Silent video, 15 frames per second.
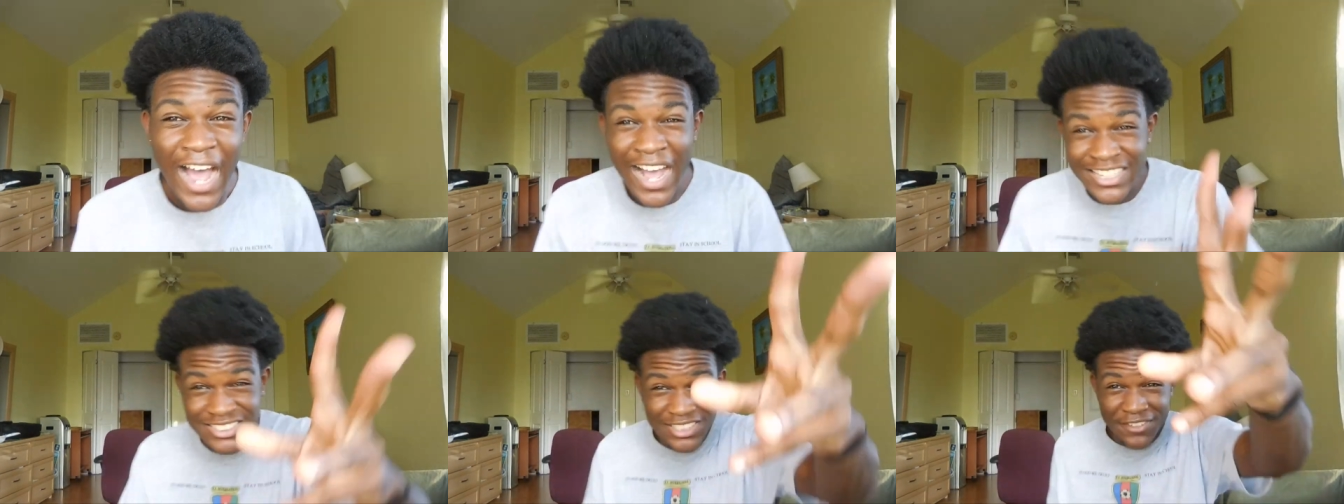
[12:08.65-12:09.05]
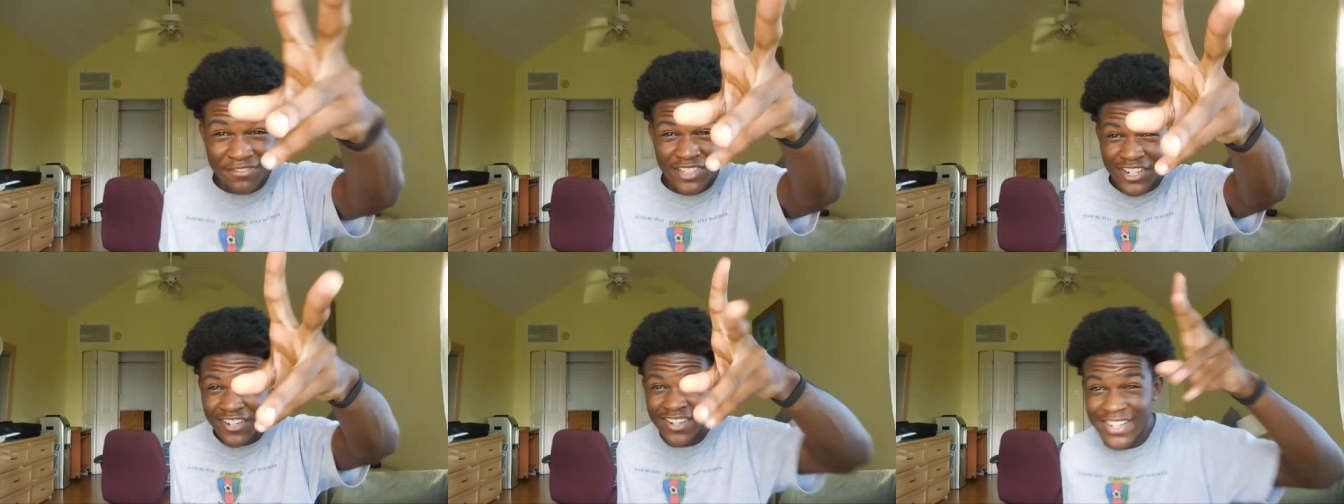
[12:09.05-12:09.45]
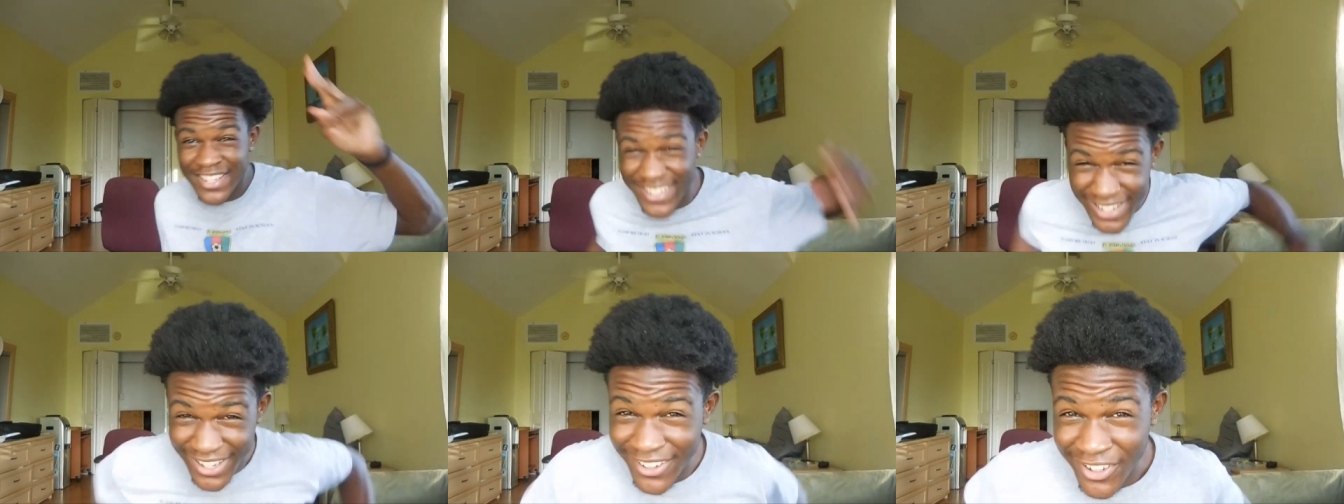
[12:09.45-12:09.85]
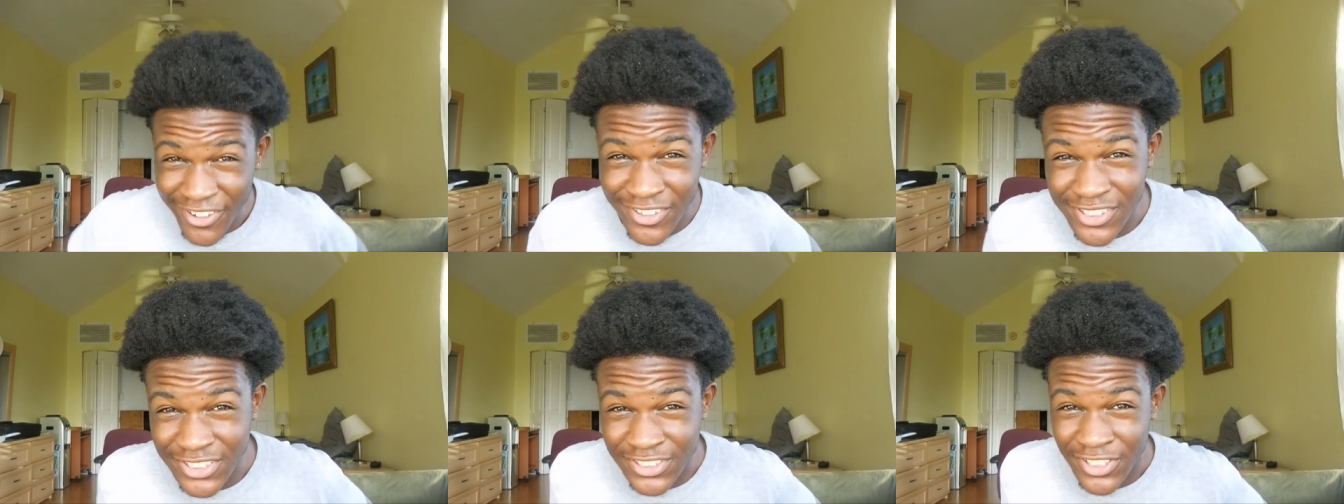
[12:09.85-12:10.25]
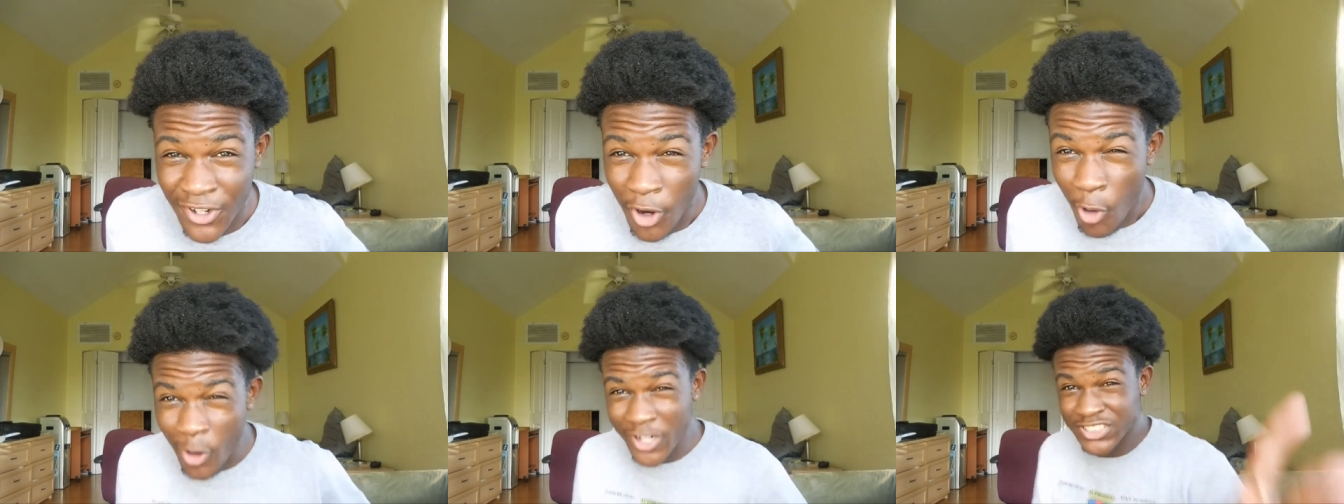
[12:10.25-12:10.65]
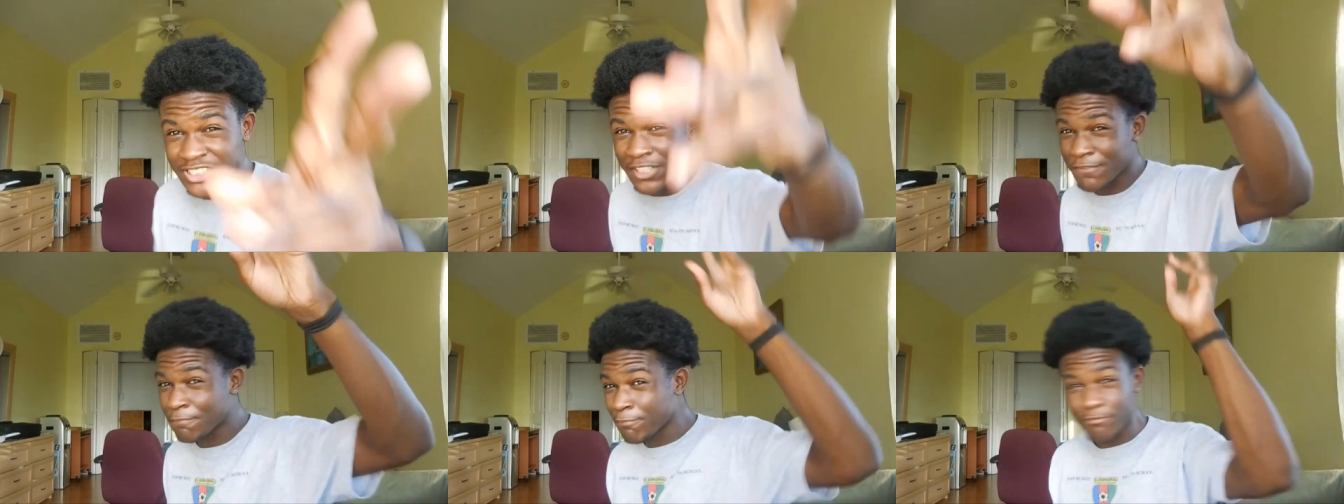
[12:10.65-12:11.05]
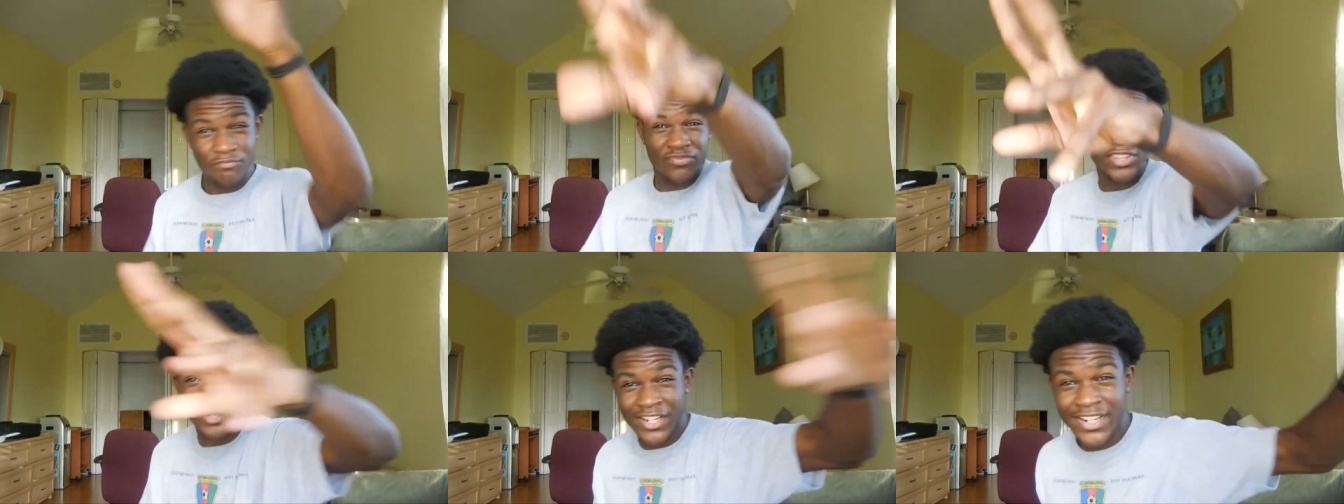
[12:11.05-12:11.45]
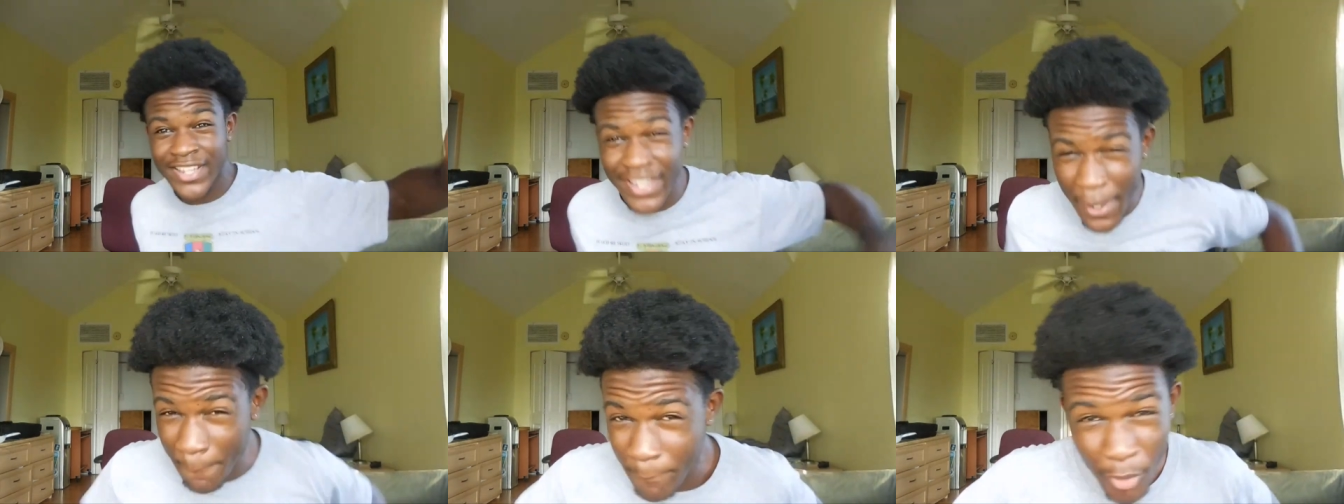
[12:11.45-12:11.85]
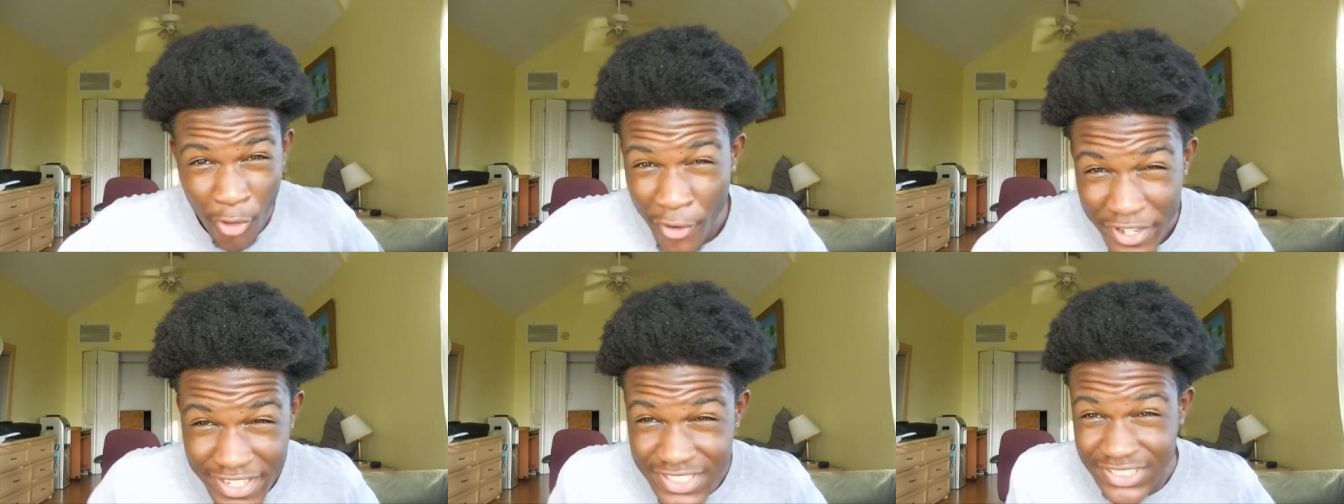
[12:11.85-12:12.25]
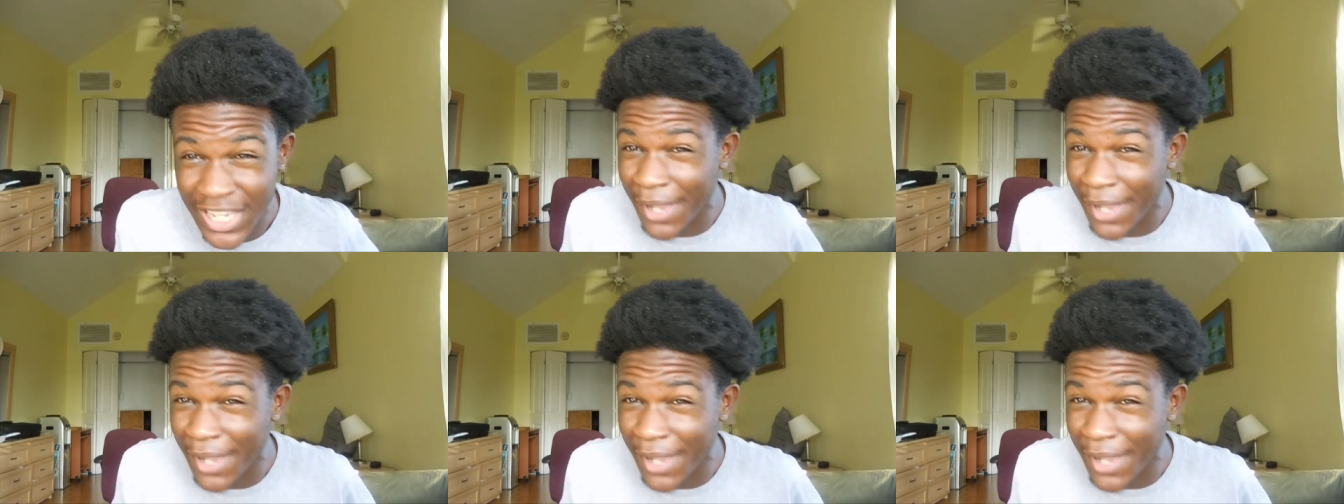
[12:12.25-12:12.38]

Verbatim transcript: as if they're gonna get girls or as if they're gonna get boys.